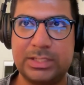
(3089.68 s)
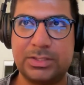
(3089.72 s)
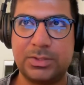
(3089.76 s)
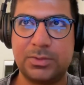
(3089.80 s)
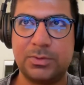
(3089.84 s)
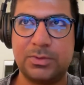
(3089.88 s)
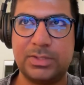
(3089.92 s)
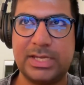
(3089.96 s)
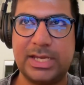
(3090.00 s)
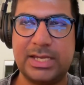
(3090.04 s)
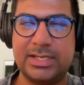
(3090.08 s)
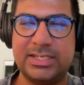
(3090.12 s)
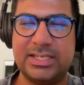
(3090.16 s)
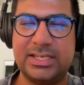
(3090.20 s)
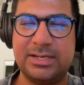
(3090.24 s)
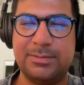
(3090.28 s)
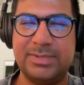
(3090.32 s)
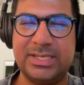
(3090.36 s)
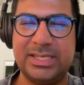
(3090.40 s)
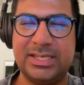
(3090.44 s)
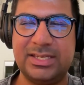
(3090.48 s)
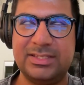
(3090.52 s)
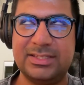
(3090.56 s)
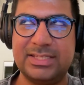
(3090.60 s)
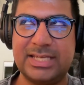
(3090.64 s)
so the idea
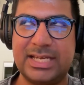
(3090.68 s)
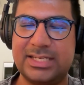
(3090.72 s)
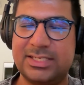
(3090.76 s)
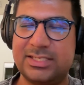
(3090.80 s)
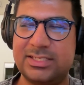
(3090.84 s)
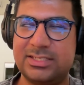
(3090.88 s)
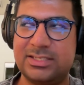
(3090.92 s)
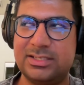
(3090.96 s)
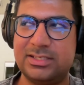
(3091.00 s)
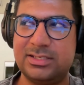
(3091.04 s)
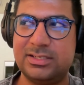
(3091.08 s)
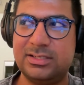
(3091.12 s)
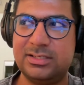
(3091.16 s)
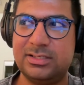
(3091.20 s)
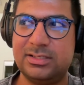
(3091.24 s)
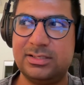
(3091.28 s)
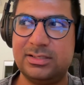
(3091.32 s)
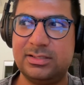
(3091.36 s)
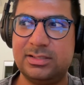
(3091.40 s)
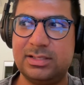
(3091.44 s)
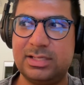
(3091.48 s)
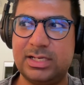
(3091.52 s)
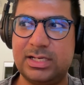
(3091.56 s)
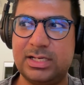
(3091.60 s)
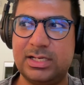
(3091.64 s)
being that
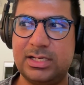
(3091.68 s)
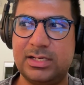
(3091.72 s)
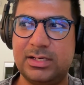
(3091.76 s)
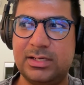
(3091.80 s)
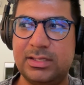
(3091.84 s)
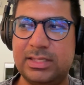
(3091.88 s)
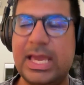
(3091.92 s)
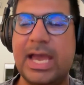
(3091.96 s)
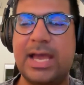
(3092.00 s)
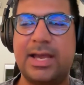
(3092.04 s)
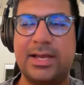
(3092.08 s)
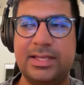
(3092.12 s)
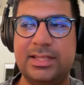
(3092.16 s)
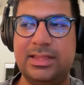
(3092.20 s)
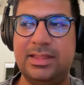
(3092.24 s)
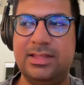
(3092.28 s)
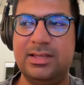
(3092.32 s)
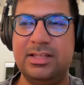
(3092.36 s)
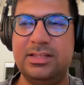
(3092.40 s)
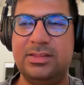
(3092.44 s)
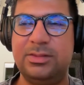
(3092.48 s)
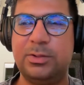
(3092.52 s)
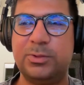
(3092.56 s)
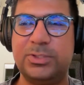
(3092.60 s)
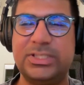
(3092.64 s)

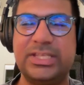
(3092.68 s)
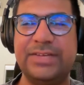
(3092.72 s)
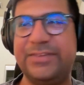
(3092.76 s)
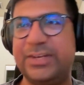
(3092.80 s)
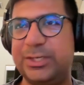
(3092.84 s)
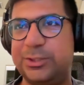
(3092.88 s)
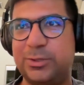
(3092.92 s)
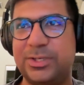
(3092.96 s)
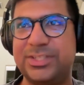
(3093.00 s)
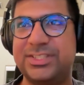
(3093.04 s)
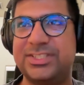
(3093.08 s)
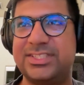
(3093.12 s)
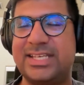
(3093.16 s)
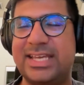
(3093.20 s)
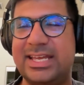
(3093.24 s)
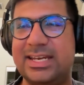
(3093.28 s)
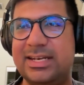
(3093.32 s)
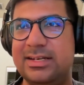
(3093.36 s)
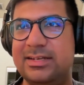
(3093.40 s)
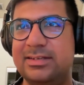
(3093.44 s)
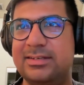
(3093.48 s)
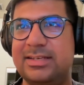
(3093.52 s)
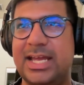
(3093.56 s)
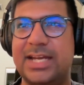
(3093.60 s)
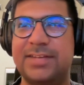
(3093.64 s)
those living trusts
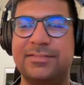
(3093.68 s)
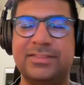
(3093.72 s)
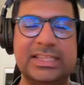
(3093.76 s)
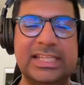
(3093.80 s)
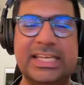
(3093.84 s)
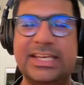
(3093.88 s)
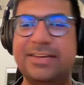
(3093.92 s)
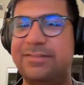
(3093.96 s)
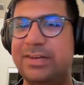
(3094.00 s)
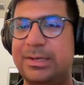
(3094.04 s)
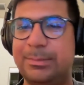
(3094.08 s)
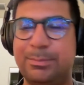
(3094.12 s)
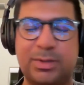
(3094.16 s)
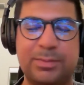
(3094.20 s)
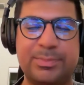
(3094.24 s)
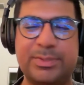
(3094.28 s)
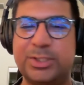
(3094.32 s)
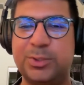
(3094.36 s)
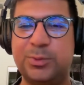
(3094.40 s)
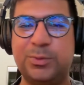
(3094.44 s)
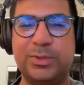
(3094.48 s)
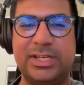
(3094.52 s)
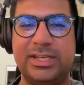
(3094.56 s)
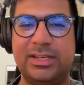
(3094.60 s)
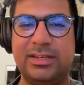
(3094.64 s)
can kind of live in
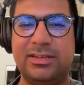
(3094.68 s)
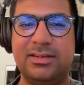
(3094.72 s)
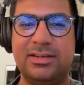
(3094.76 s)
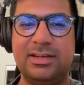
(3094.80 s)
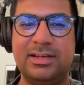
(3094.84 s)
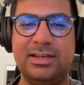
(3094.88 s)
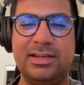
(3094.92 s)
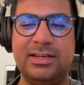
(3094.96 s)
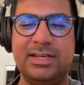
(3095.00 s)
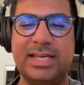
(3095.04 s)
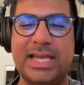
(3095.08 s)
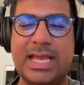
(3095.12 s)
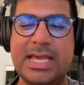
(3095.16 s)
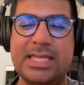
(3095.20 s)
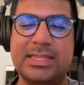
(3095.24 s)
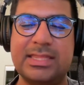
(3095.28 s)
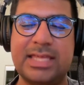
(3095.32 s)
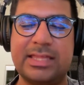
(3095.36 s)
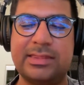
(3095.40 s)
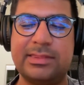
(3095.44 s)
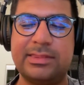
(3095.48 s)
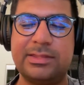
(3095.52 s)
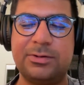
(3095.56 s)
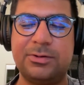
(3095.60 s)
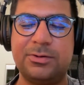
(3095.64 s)
perpetuity, and
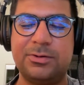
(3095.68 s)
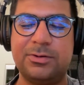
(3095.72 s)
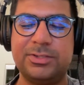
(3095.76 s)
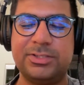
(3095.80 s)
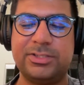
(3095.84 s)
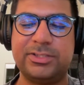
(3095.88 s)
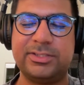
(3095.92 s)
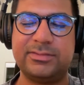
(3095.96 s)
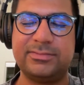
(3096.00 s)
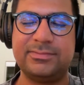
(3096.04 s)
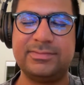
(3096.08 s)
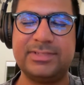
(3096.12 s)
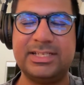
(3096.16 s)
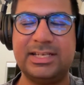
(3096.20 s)
that there's